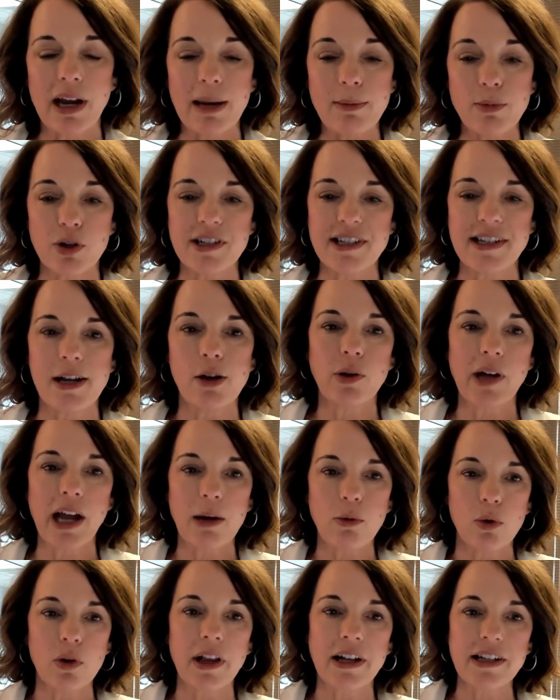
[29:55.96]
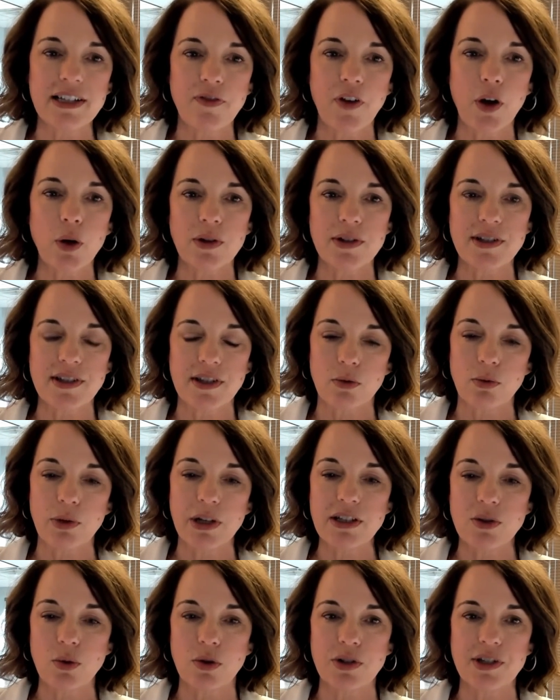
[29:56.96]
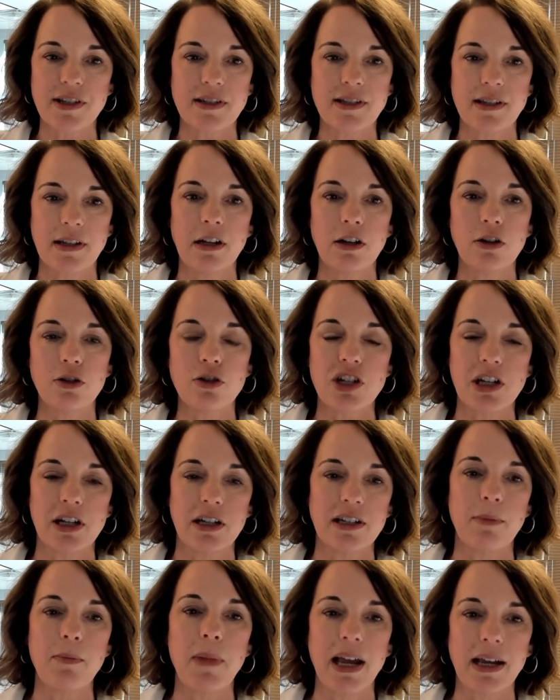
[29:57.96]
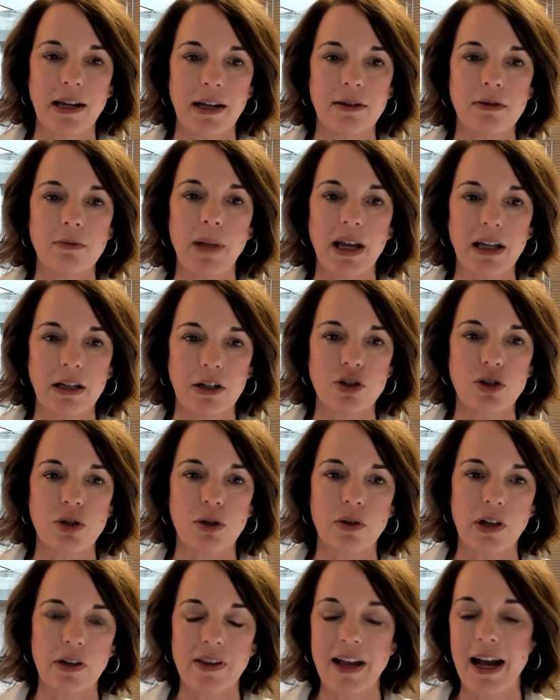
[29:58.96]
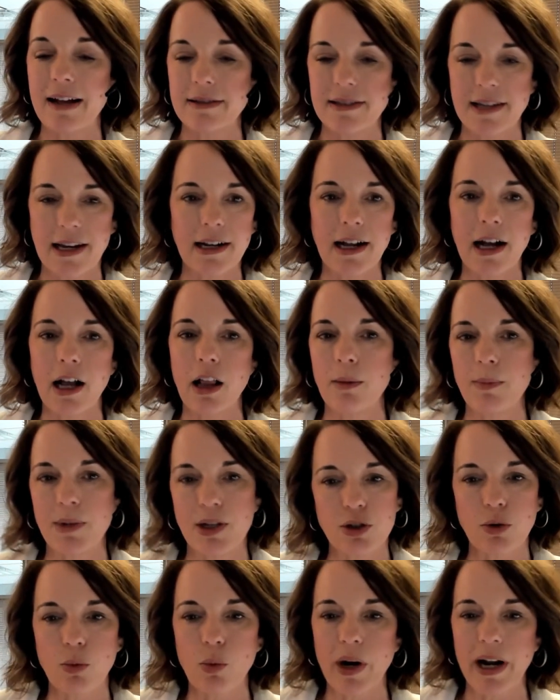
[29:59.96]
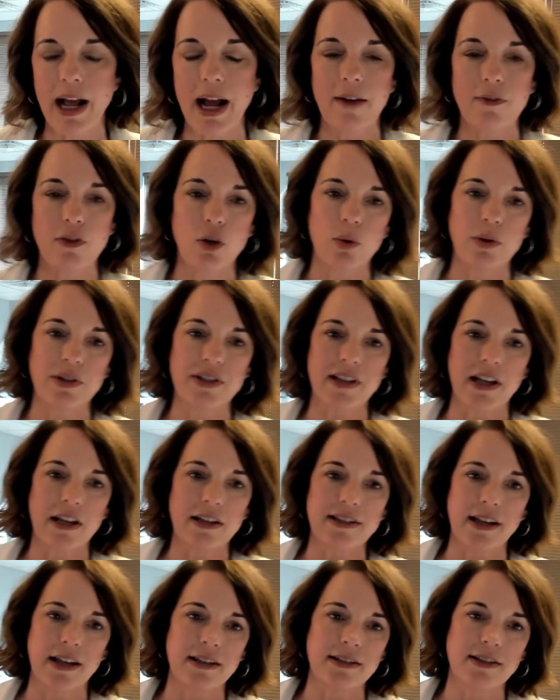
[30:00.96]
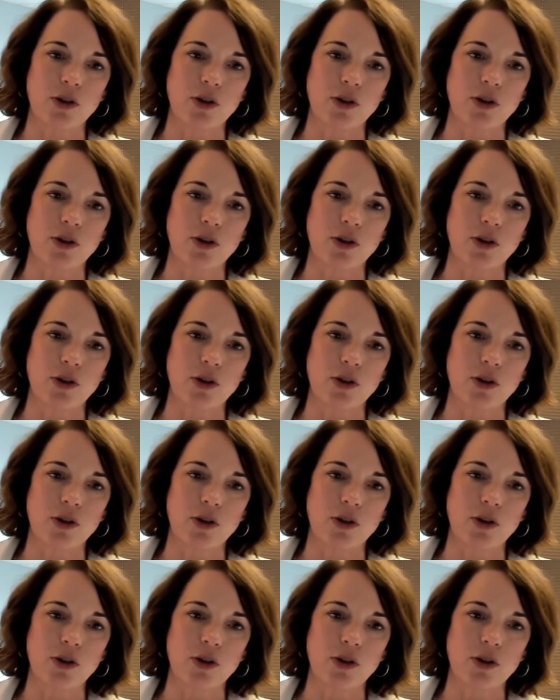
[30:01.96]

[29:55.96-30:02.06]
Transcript: able to say, okay, well, let's focus the resources and energy into making sure that data element or what have you is